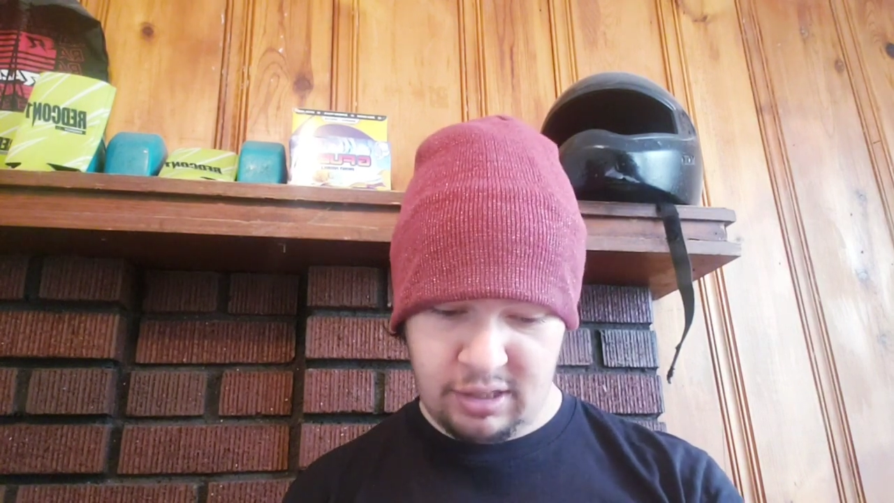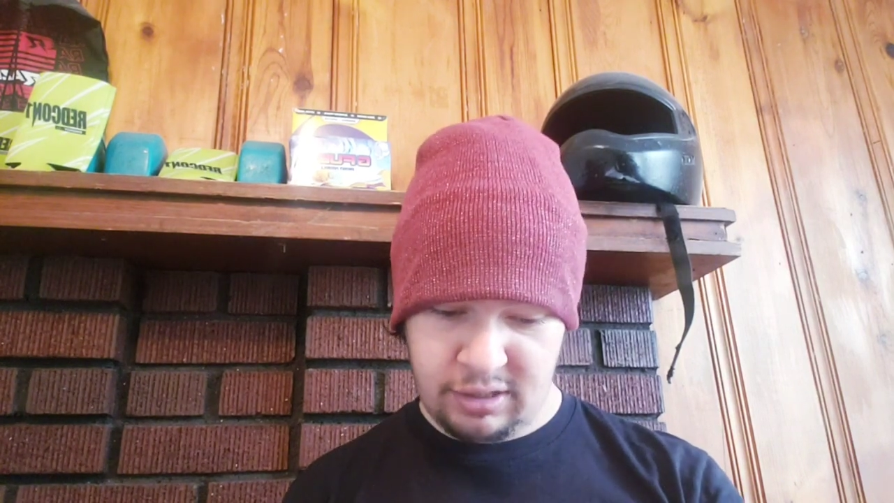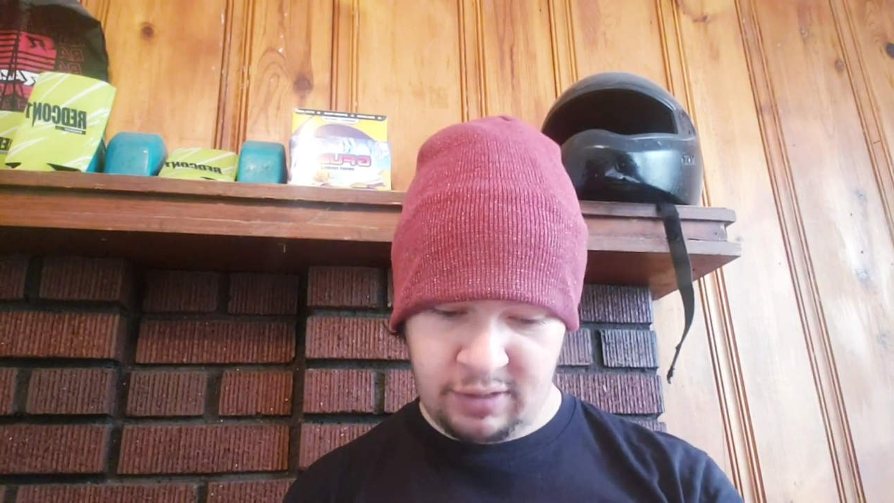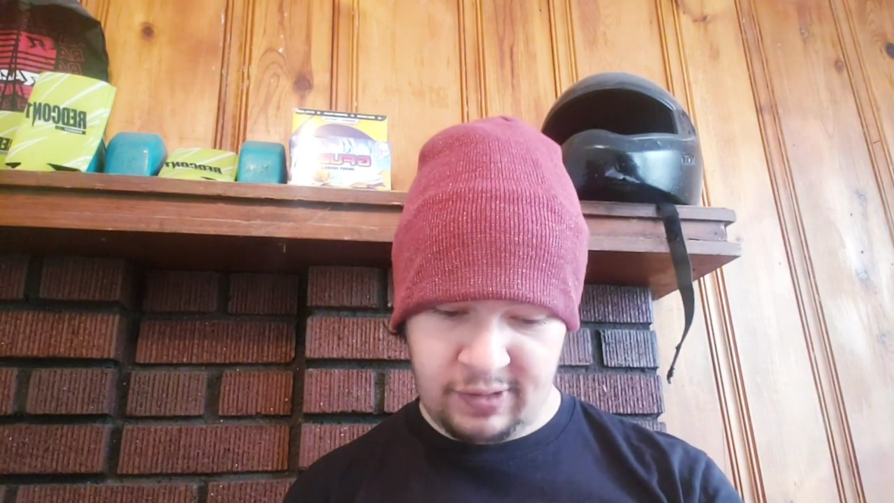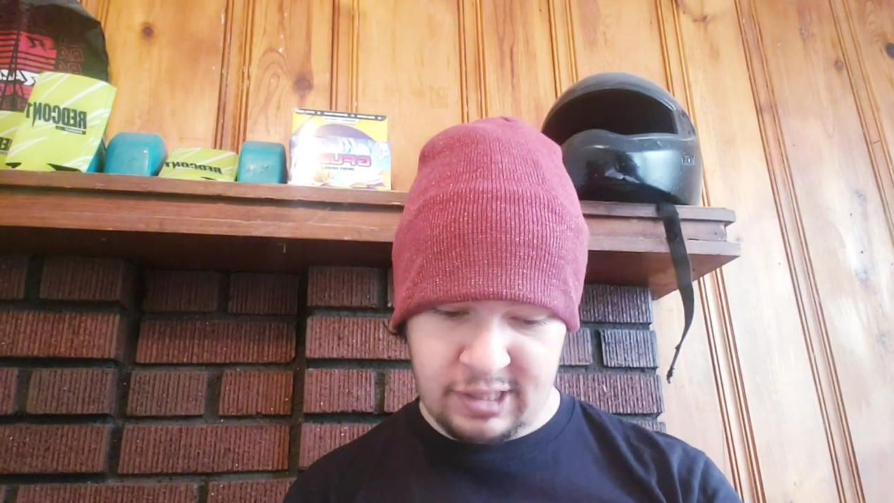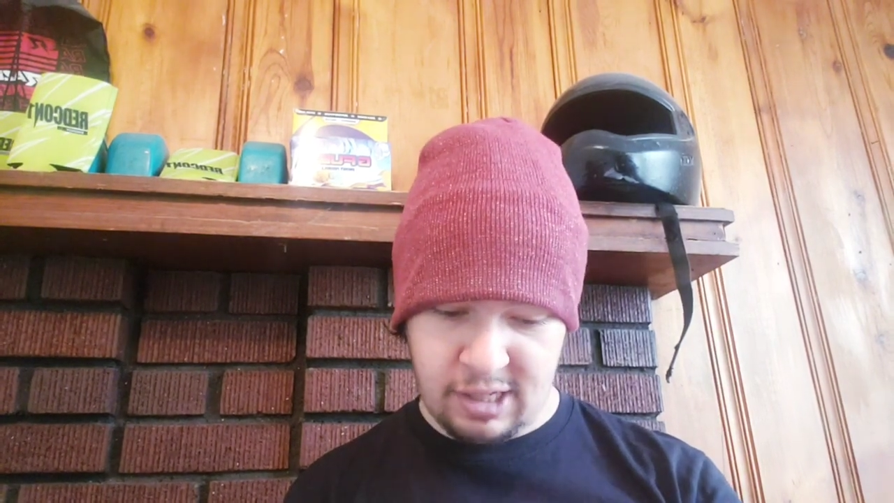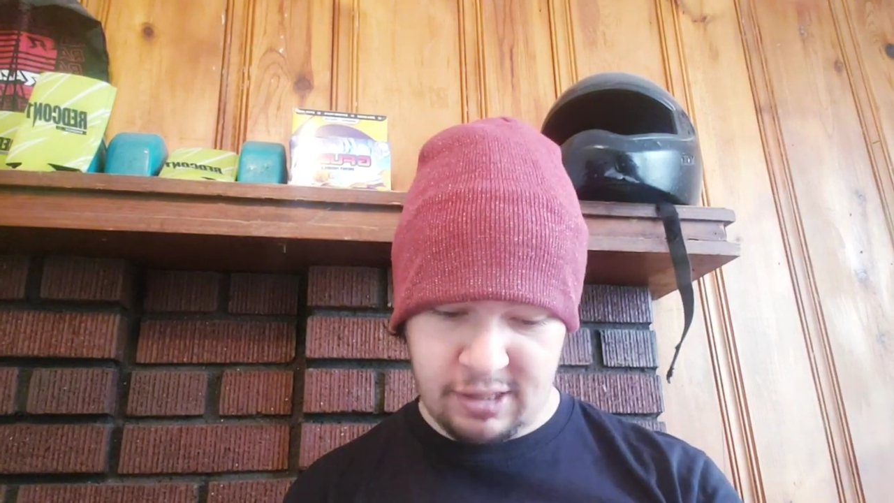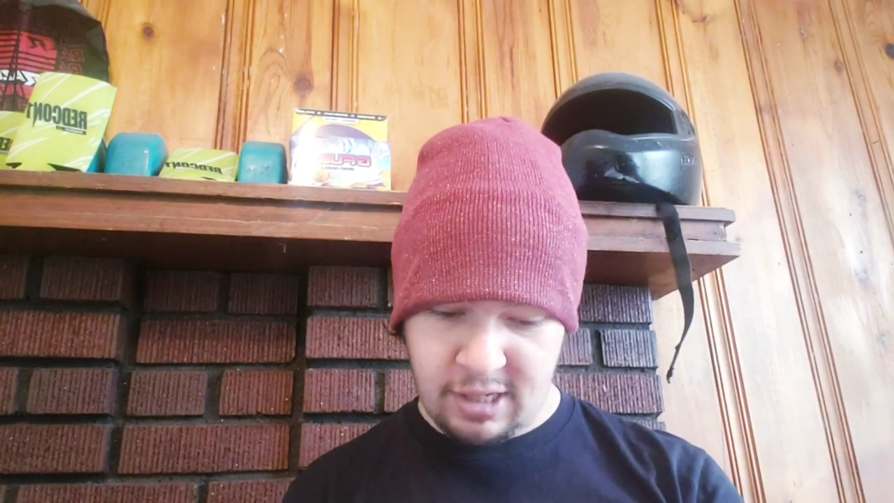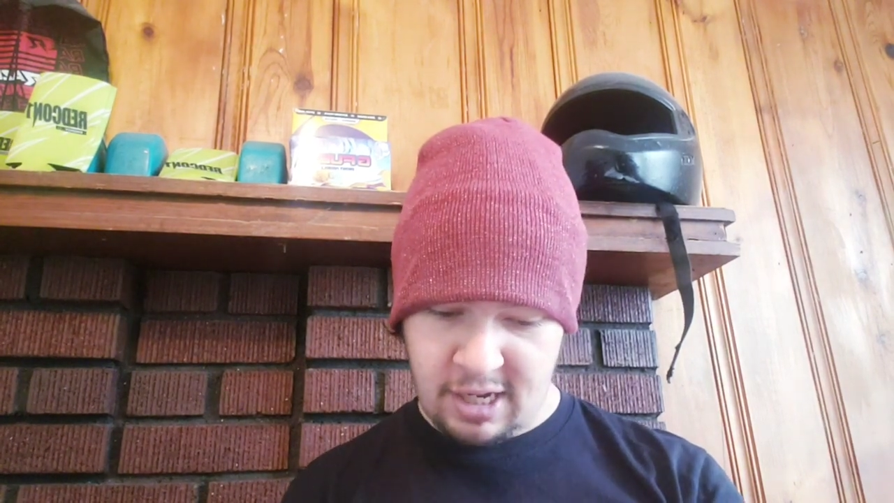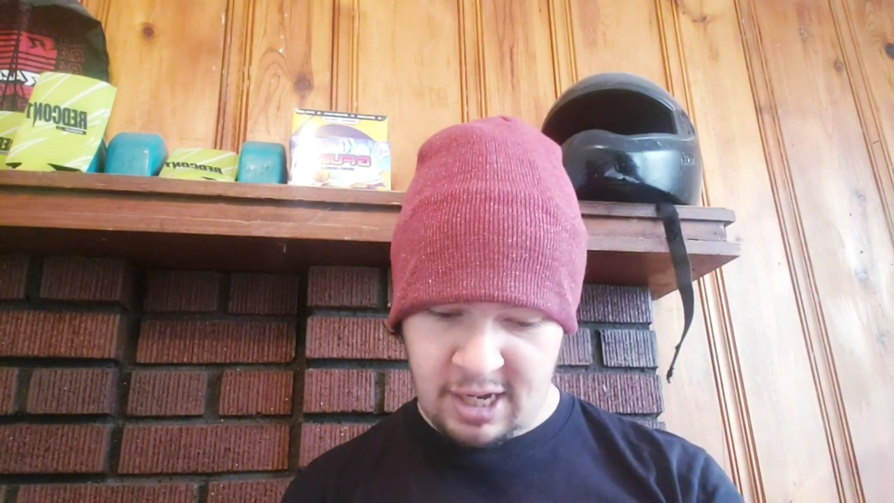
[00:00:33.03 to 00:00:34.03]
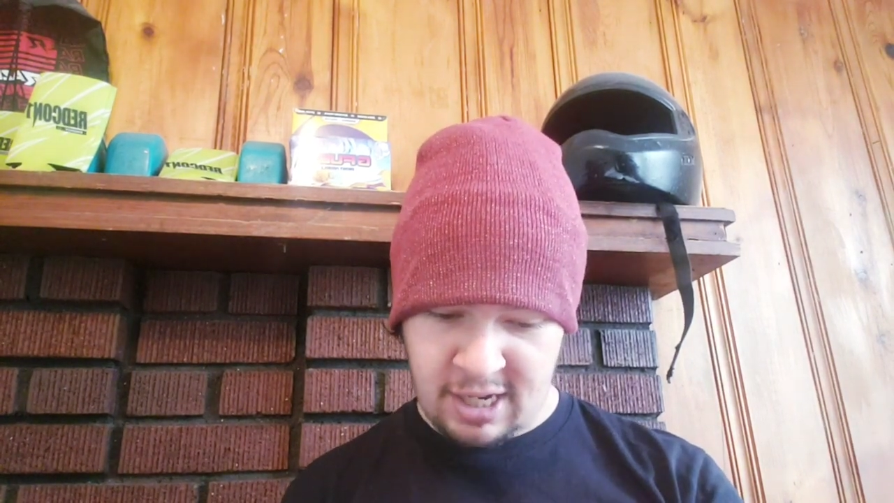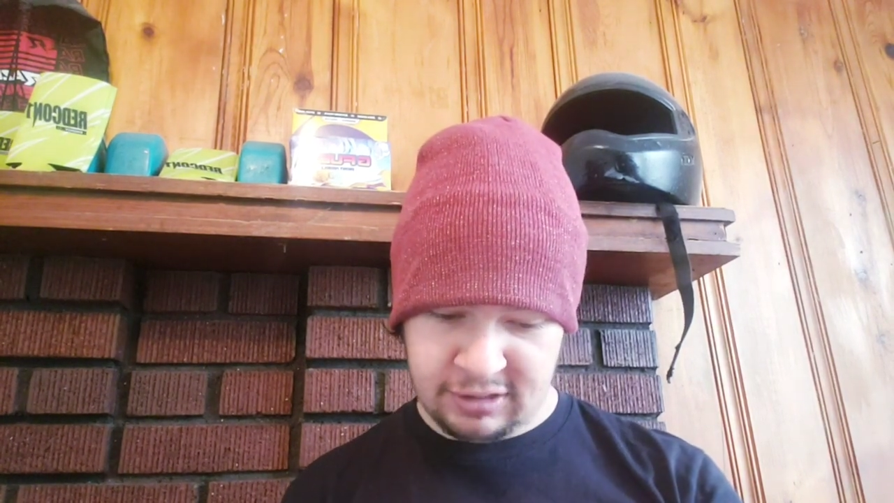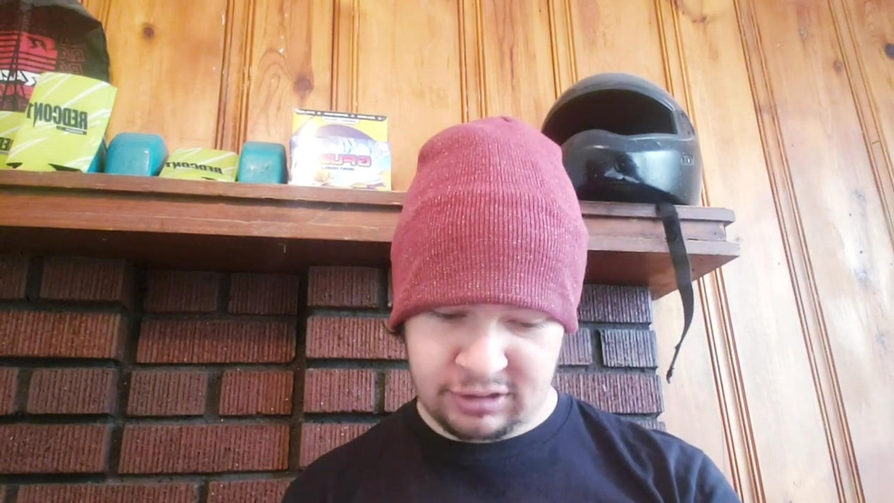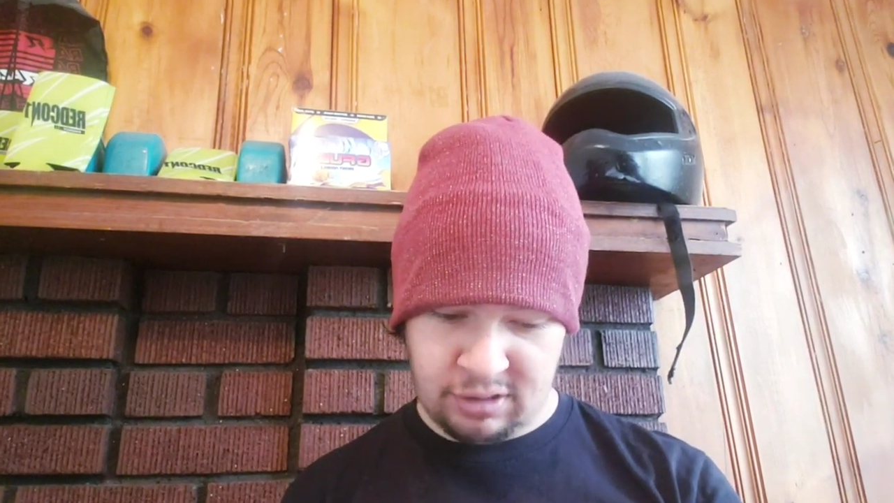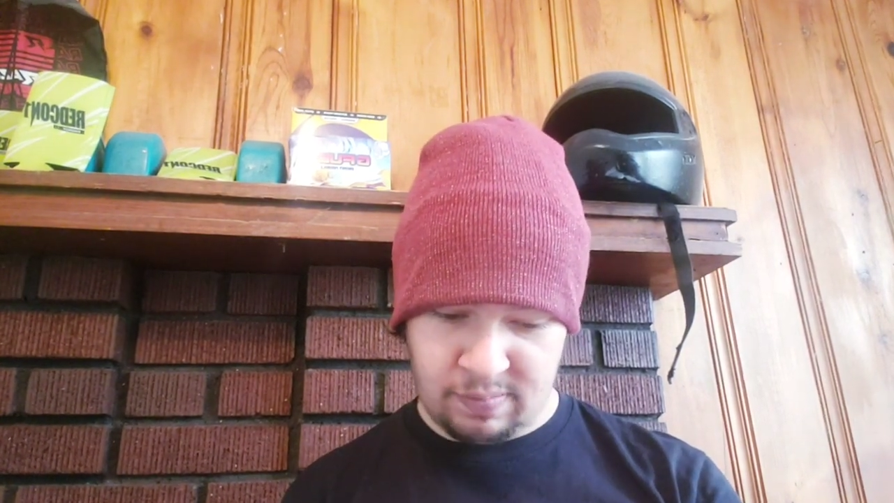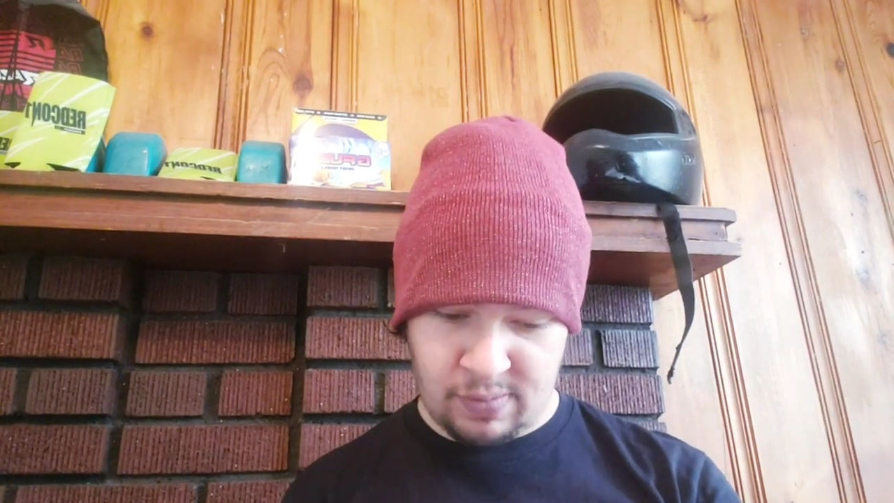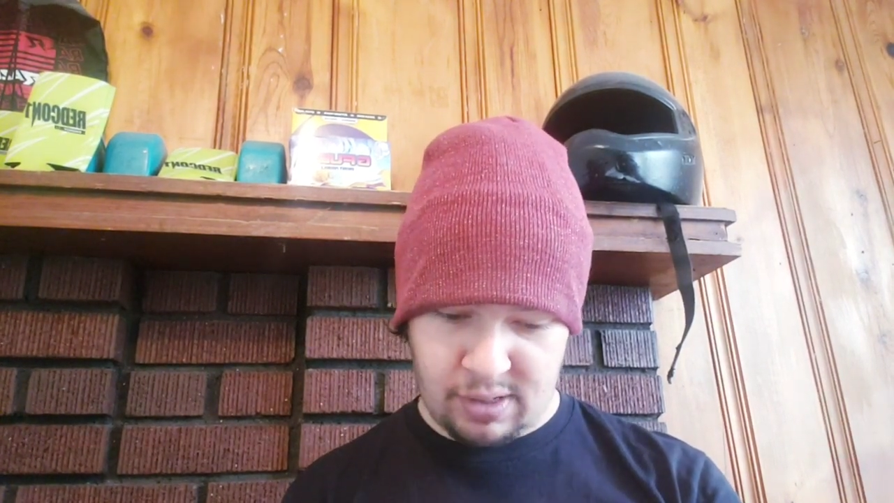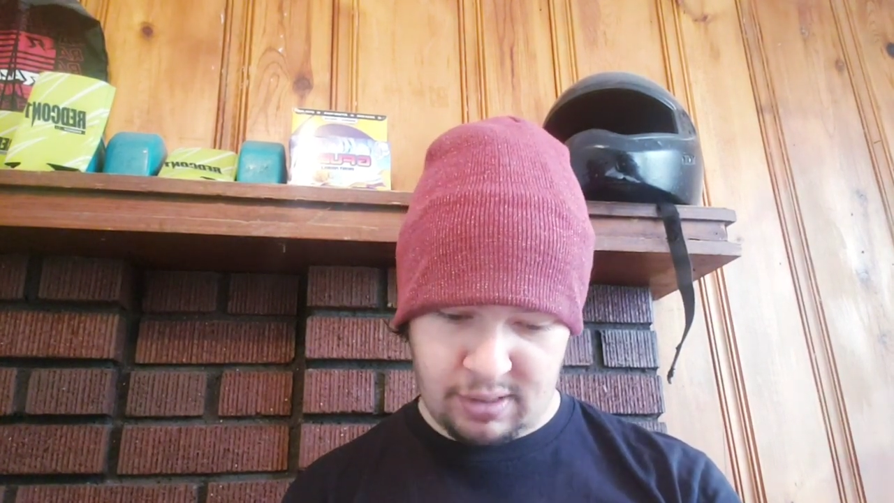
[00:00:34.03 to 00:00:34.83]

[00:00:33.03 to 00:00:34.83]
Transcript: that you need. It has some